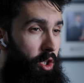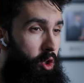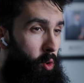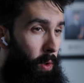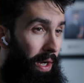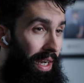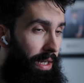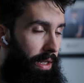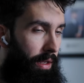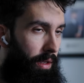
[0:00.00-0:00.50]
and
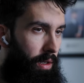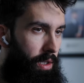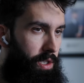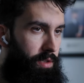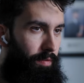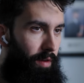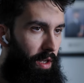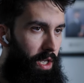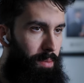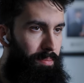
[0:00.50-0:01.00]
training
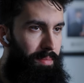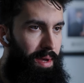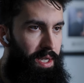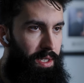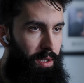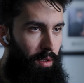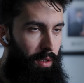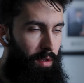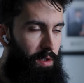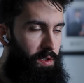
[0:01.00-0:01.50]
is
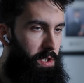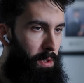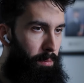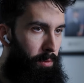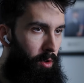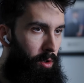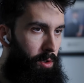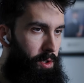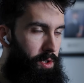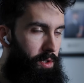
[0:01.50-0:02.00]
fundamentally the
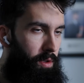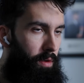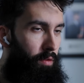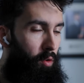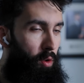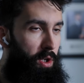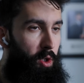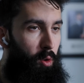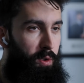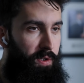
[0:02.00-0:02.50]
stimulus
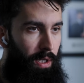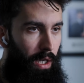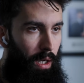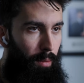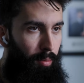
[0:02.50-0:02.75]
for inducing